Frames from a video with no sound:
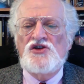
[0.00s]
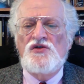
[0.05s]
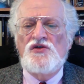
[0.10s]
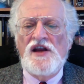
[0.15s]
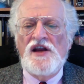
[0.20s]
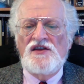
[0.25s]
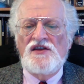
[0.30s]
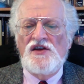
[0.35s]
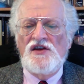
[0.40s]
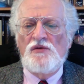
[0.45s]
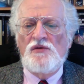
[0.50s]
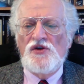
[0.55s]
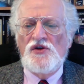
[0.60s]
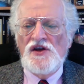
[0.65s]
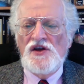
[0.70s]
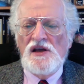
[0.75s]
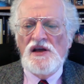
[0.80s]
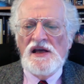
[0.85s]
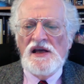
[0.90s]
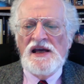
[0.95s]
in
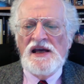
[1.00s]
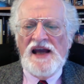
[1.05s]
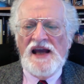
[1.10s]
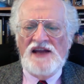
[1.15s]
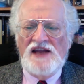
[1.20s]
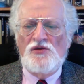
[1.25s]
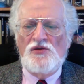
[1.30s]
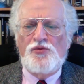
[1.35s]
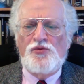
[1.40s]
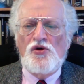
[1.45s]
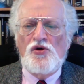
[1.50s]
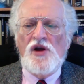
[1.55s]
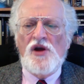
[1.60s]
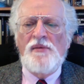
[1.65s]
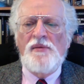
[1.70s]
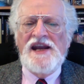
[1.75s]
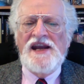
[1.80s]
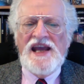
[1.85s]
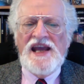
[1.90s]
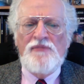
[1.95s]
antiquity, and the program
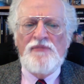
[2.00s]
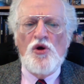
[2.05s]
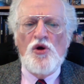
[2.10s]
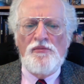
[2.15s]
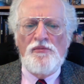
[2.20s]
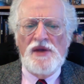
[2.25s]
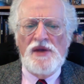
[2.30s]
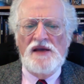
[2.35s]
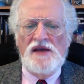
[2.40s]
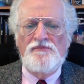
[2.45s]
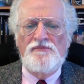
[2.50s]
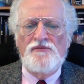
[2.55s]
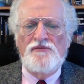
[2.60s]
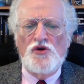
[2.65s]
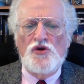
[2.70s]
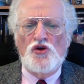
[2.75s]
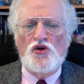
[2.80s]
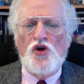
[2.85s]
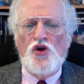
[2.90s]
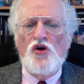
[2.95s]
enabled me
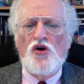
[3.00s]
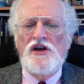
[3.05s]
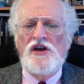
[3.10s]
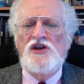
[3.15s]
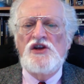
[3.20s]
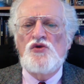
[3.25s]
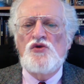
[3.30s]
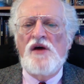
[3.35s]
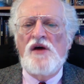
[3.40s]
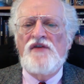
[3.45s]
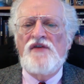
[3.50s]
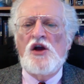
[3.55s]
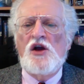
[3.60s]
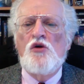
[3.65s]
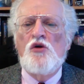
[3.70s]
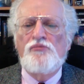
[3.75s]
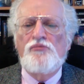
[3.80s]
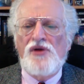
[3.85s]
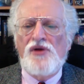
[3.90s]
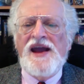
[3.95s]
not only to have a
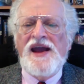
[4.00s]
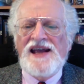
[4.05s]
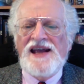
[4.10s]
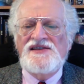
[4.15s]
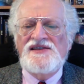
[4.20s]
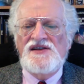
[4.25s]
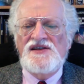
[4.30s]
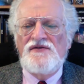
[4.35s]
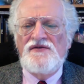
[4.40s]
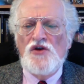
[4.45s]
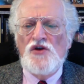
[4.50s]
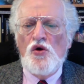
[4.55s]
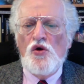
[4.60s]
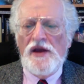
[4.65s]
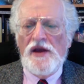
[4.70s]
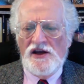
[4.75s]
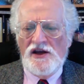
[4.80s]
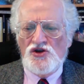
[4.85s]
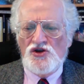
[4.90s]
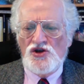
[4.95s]
comprehensive
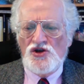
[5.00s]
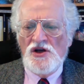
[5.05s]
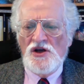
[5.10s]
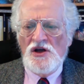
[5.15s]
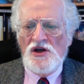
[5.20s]
knowledge